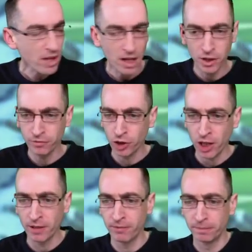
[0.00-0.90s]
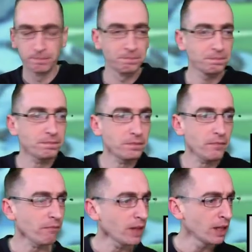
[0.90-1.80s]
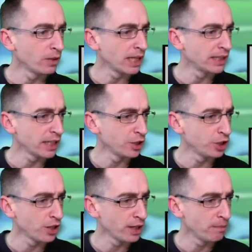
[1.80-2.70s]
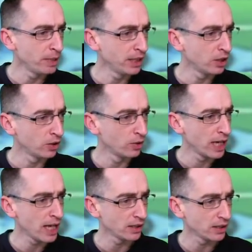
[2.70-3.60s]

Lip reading: Tough drive. Okay, second shot then, big dog or cat.